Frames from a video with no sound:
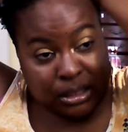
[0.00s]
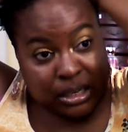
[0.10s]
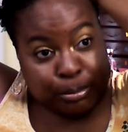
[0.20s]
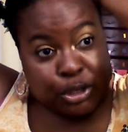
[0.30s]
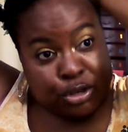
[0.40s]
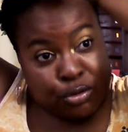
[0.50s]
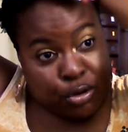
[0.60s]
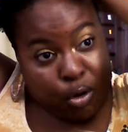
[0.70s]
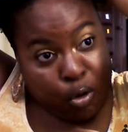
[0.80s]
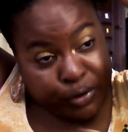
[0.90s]
It's up to you
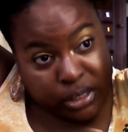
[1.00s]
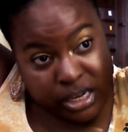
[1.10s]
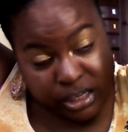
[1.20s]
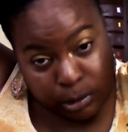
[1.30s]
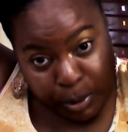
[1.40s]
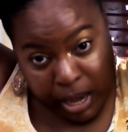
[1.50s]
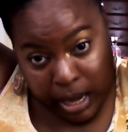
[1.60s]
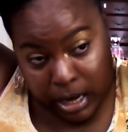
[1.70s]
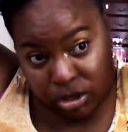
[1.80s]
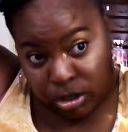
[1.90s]
to go over to his
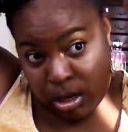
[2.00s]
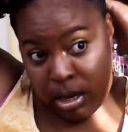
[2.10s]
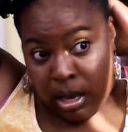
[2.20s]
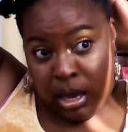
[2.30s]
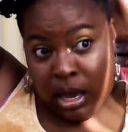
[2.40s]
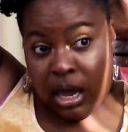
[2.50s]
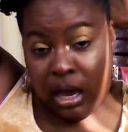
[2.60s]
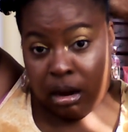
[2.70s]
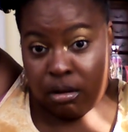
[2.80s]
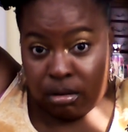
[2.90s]
page
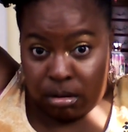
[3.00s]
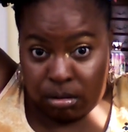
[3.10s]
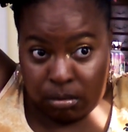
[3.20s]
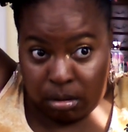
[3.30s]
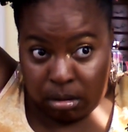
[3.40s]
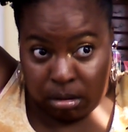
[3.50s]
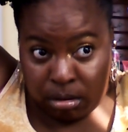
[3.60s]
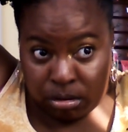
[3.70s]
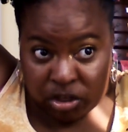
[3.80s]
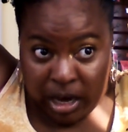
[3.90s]
and
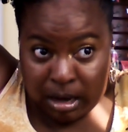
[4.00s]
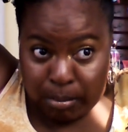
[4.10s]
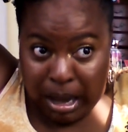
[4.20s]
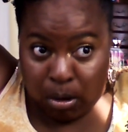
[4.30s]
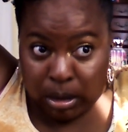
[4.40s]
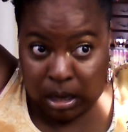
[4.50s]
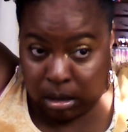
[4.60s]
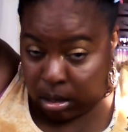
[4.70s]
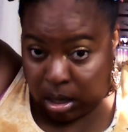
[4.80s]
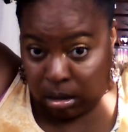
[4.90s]
check him out
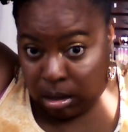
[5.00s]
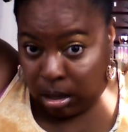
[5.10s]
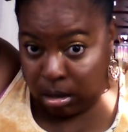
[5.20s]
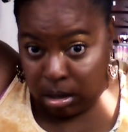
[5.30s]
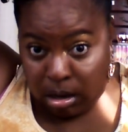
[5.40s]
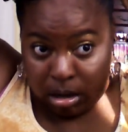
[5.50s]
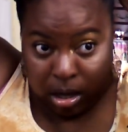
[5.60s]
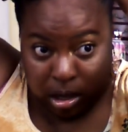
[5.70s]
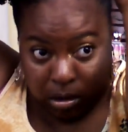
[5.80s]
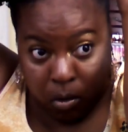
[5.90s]

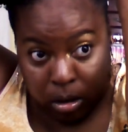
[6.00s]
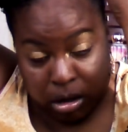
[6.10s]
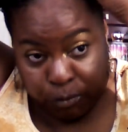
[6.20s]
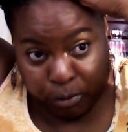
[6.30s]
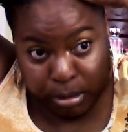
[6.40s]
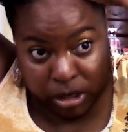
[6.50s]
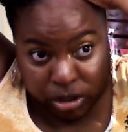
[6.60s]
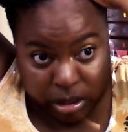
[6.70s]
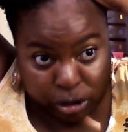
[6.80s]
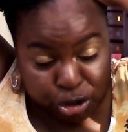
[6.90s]
and get all the
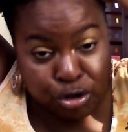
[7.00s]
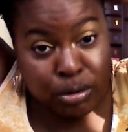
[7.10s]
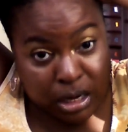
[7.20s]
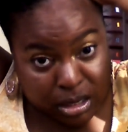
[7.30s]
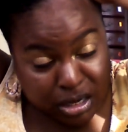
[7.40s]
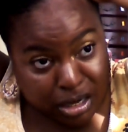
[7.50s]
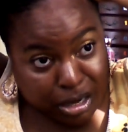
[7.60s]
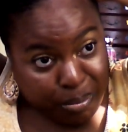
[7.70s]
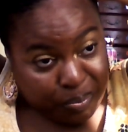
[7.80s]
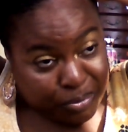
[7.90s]
information that you need to
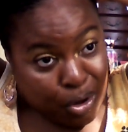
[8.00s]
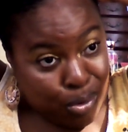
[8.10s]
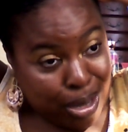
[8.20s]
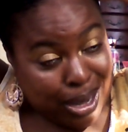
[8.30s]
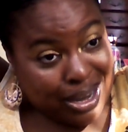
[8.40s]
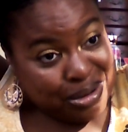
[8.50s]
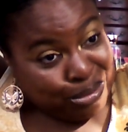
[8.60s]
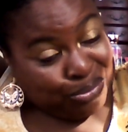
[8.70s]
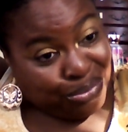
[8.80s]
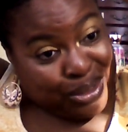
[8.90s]
get, okay?
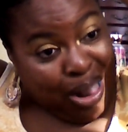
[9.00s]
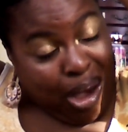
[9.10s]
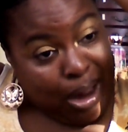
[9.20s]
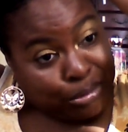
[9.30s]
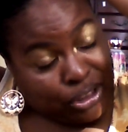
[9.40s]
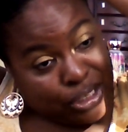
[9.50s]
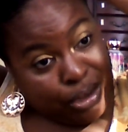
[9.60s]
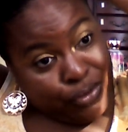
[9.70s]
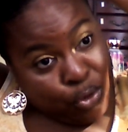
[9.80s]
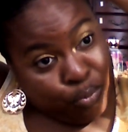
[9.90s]
I'm just
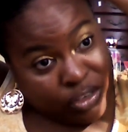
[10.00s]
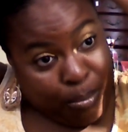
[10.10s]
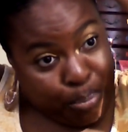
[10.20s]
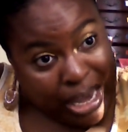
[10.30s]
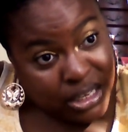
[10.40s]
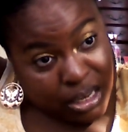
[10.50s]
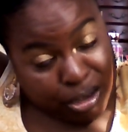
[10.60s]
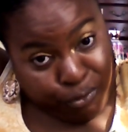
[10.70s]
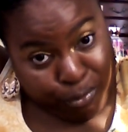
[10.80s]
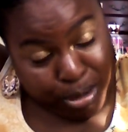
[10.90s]
giving you some
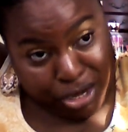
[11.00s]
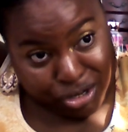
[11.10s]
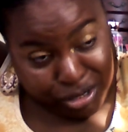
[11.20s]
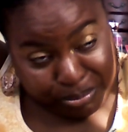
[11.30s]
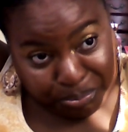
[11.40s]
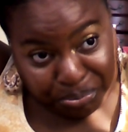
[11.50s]
basic information.